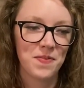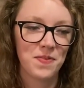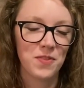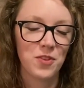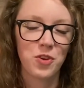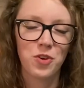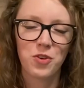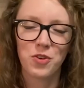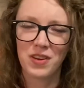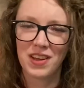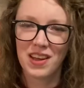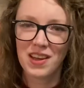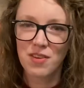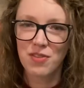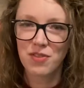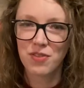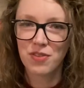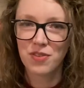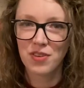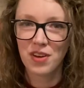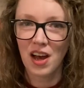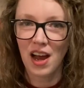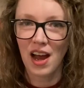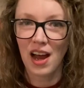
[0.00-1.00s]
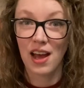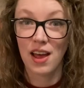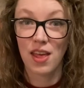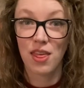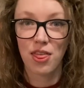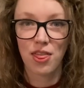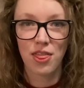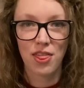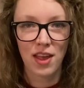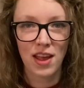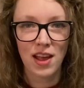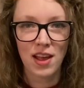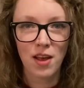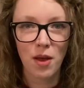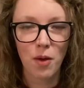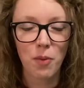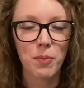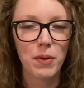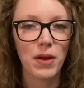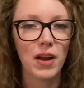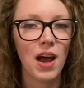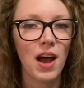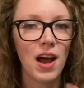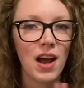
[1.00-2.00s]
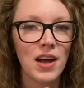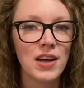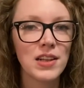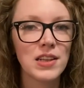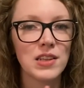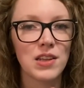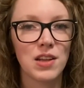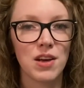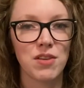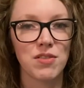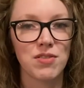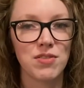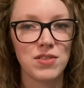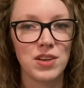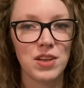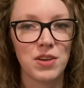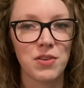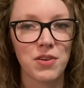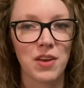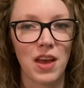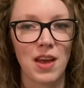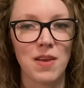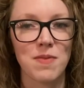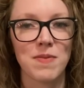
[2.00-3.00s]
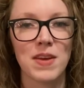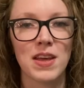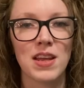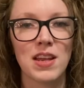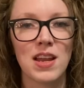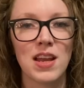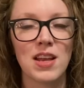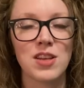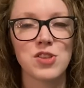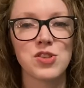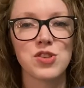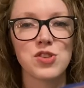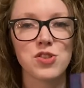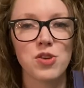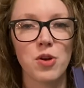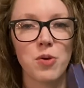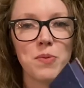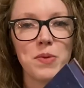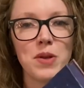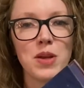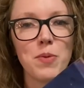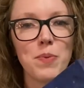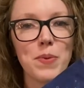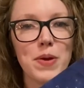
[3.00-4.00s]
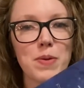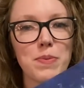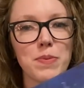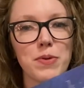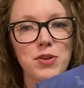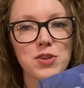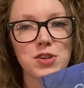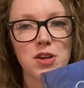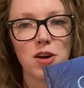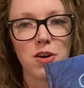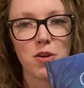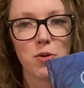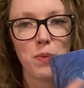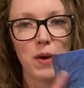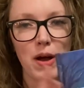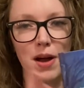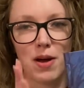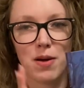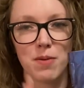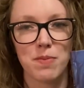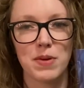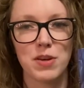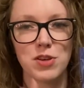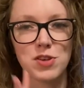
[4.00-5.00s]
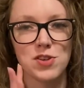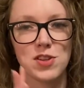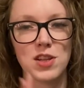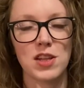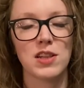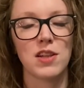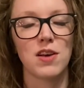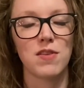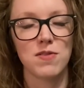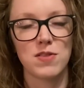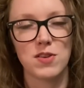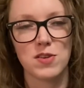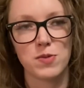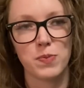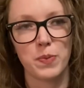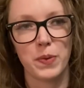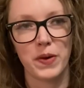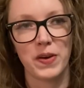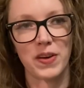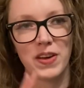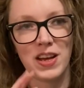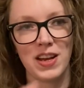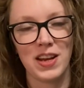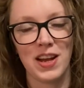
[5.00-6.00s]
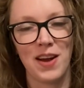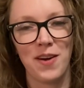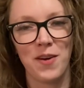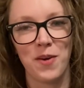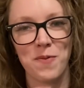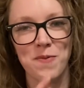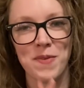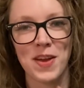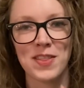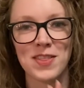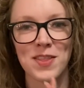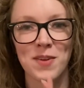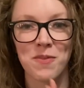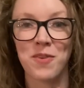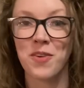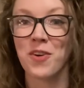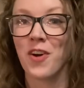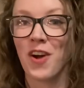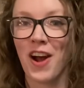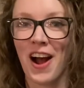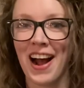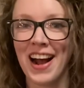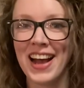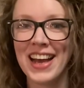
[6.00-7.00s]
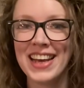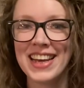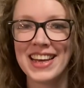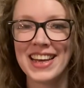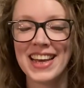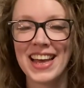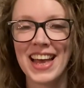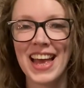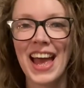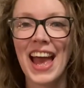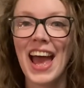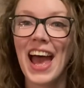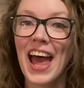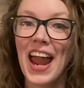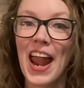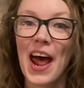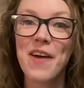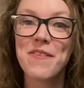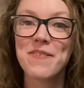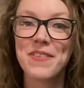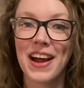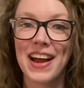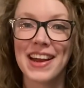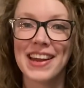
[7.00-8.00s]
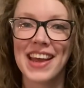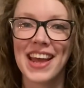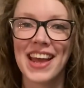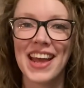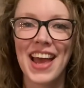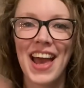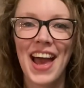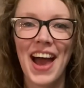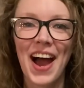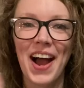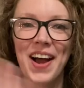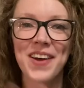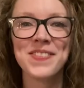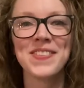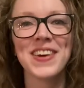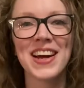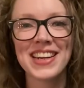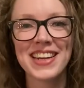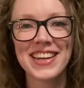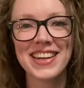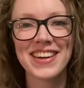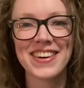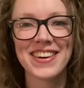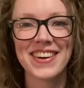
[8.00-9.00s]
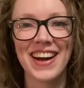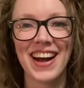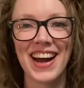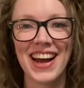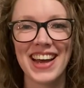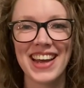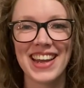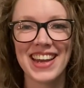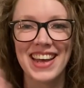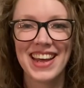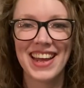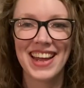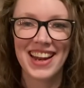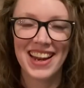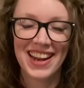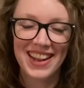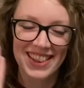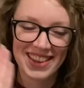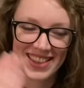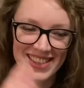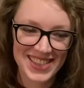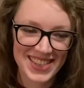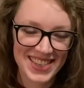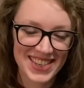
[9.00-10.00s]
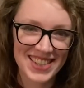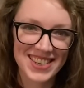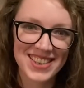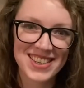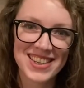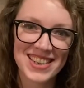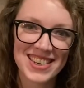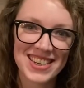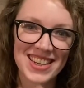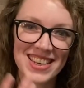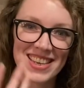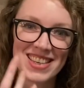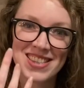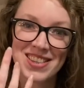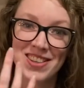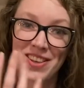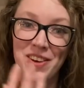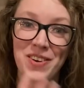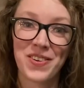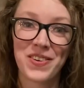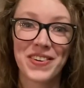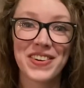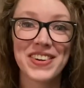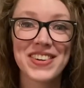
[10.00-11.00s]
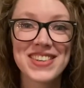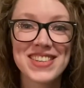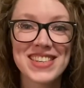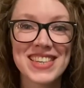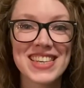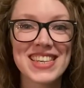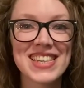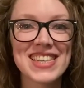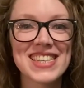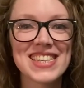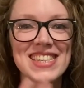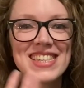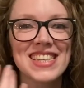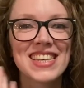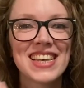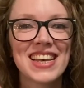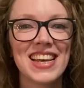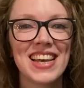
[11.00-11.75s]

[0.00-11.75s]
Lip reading: grief, I think, but I love Neil Gaiman, and so many people talk about how much they love this book and how it made them cry, and I'm ready. I'm ready to cry at it. This edition is gorgeous.